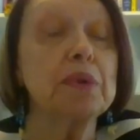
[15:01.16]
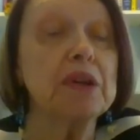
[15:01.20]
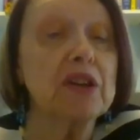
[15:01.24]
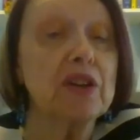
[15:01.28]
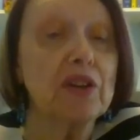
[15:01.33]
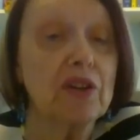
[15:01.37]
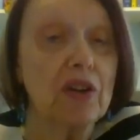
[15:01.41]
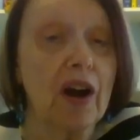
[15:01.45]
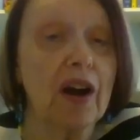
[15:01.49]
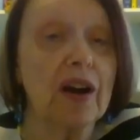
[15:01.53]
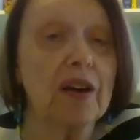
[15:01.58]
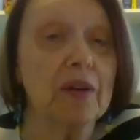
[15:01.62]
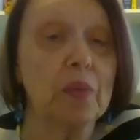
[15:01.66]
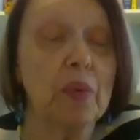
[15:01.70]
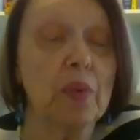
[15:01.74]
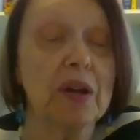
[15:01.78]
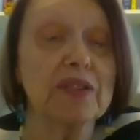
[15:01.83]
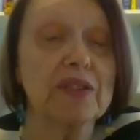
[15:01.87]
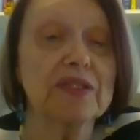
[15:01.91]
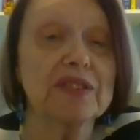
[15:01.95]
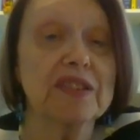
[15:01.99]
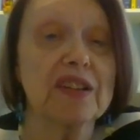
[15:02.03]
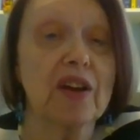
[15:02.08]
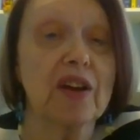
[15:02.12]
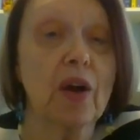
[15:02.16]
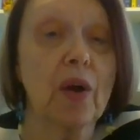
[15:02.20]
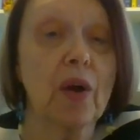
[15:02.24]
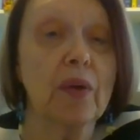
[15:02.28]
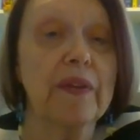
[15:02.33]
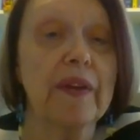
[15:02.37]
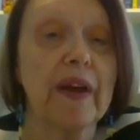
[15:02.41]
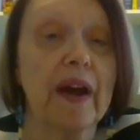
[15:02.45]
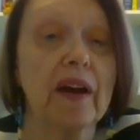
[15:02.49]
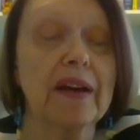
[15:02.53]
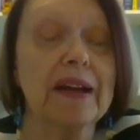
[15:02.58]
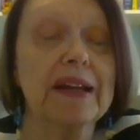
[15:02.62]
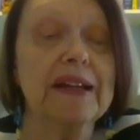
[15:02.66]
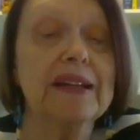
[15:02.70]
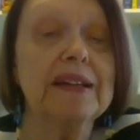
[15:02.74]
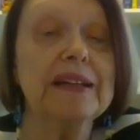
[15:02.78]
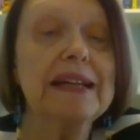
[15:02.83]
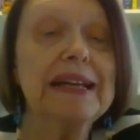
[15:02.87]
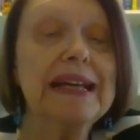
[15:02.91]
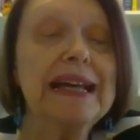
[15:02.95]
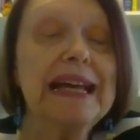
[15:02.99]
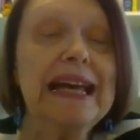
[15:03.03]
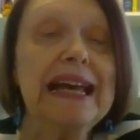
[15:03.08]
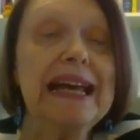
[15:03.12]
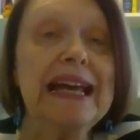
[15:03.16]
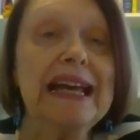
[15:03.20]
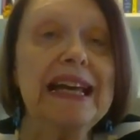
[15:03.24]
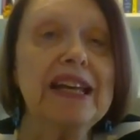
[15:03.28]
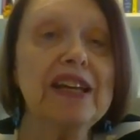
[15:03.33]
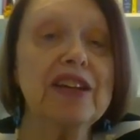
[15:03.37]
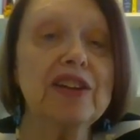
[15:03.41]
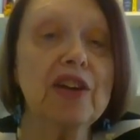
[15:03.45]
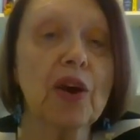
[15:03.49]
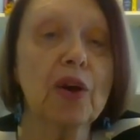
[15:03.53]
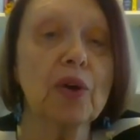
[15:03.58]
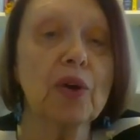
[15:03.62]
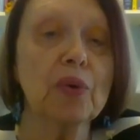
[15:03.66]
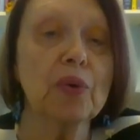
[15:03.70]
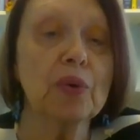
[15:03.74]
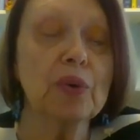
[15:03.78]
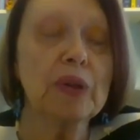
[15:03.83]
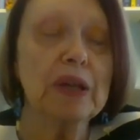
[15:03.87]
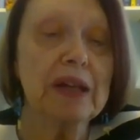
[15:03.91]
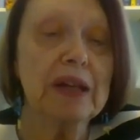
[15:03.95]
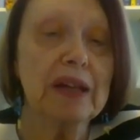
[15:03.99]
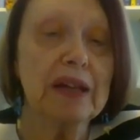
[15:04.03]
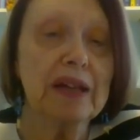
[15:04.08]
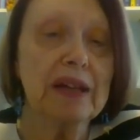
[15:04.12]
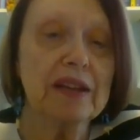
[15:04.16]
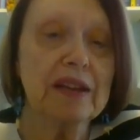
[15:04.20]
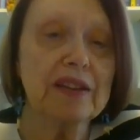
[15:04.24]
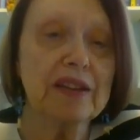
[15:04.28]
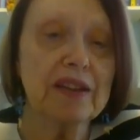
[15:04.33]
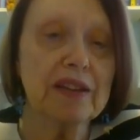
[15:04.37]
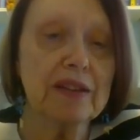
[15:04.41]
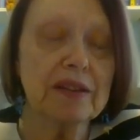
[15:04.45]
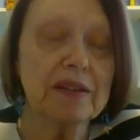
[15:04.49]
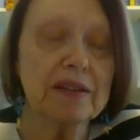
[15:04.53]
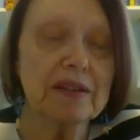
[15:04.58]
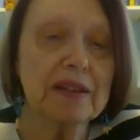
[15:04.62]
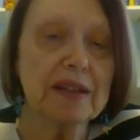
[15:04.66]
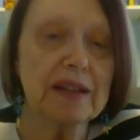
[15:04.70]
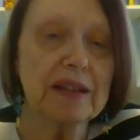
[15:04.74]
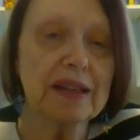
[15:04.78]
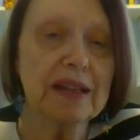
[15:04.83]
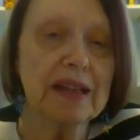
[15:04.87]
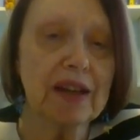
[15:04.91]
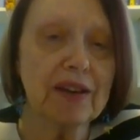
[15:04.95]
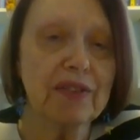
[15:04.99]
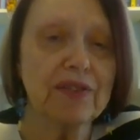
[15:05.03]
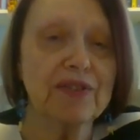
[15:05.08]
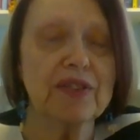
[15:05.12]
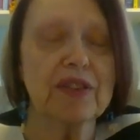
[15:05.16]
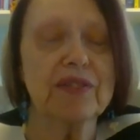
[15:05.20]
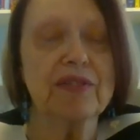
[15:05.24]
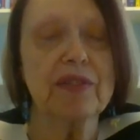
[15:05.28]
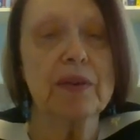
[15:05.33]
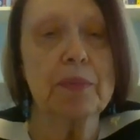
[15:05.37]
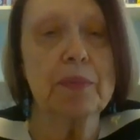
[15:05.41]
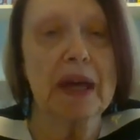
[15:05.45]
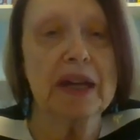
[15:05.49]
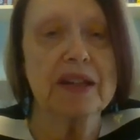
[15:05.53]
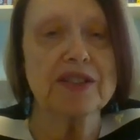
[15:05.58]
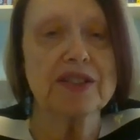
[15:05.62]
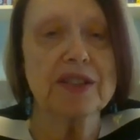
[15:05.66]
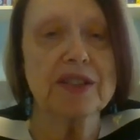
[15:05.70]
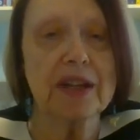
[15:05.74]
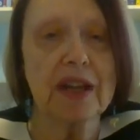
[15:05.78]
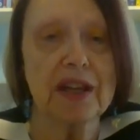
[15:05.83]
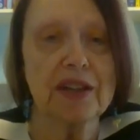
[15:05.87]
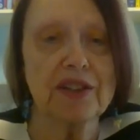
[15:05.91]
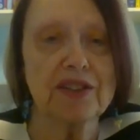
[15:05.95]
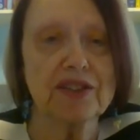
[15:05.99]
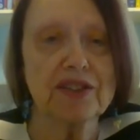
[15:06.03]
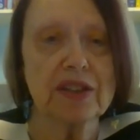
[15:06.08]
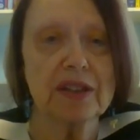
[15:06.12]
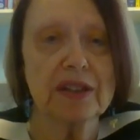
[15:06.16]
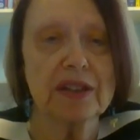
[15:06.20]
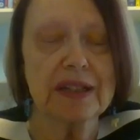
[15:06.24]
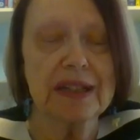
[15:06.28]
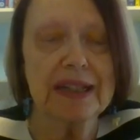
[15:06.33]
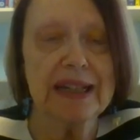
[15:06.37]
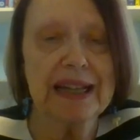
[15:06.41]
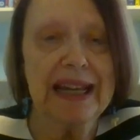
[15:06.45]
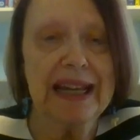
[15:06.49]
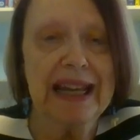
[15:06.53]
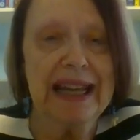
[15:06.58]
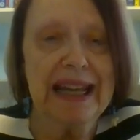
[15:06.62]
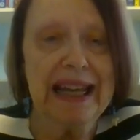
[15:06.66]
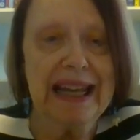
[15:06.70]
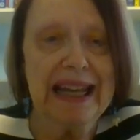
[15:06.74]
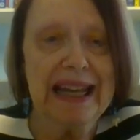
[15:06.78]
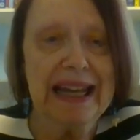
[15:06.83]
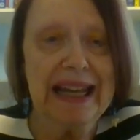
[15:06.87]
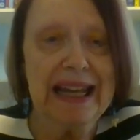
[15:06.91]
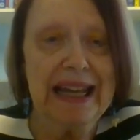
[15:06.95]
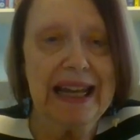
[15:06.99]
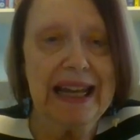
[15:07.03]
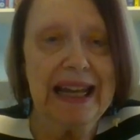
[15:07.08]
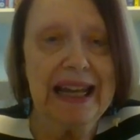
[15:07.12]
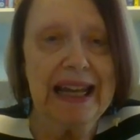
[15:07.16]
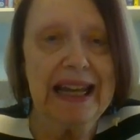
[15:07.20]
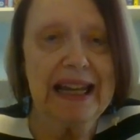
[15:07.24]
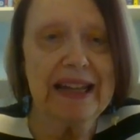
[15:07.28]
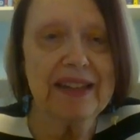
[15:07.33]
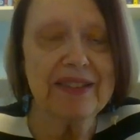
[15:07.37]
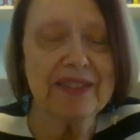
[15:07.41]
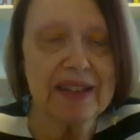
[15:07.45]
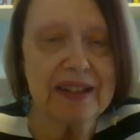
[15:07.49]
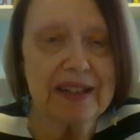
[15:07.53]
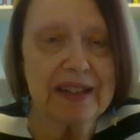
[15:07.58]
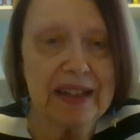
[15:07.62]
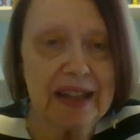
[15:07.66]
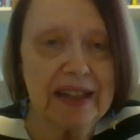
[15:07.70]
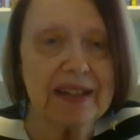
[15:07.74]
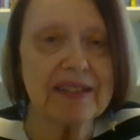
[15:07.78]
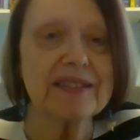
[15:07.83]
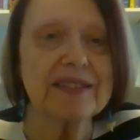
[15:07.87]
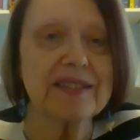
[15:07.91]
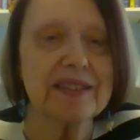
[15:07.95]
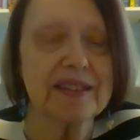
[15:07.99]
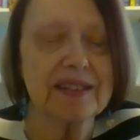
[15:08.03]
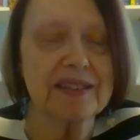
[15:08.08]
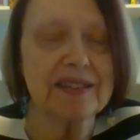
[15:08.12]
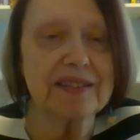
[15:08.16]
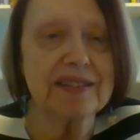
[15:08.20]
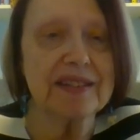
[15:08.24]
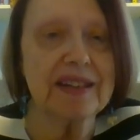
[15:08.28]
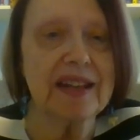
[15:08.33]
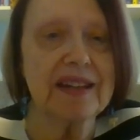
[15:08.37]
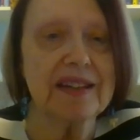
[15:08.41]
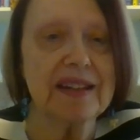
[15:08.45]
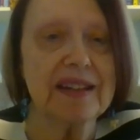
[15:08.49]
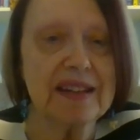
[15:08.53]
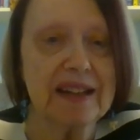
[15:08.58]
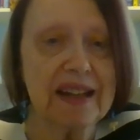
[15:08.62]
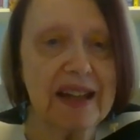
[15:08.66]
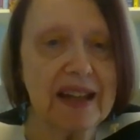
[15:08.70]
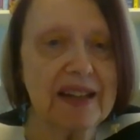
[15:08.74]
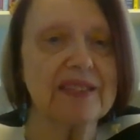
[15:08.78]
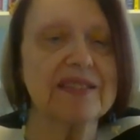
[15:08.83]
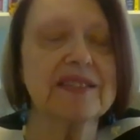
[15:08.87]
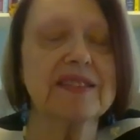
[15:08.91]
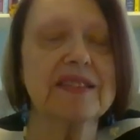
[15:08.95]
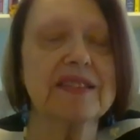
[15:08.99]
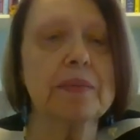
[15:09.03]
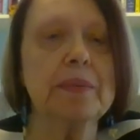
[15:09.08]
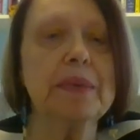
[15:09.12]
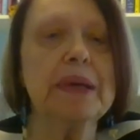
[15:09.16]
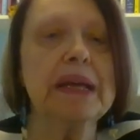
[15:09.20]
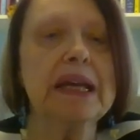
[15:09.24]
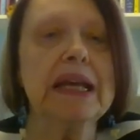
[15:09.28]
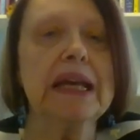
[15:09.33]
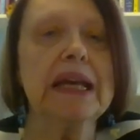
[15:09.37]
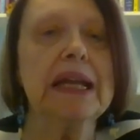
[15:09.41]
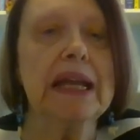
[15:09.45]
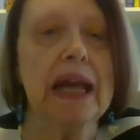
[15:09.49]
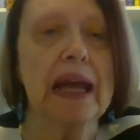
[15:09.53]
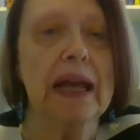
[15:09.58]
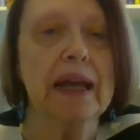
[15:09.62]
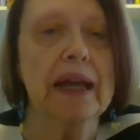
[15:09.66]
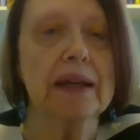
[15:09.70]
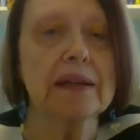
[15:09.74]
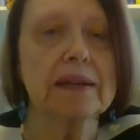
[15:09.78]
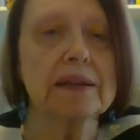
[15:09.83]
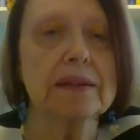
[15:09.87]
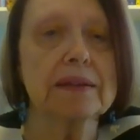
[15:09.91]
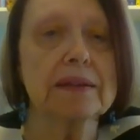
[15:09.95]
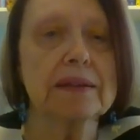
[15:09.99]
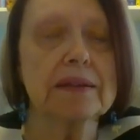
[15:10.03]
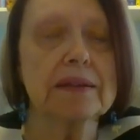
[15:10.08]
but your heart wants to go there. And you know, the gift of imagination is it is the seed, it is the beginning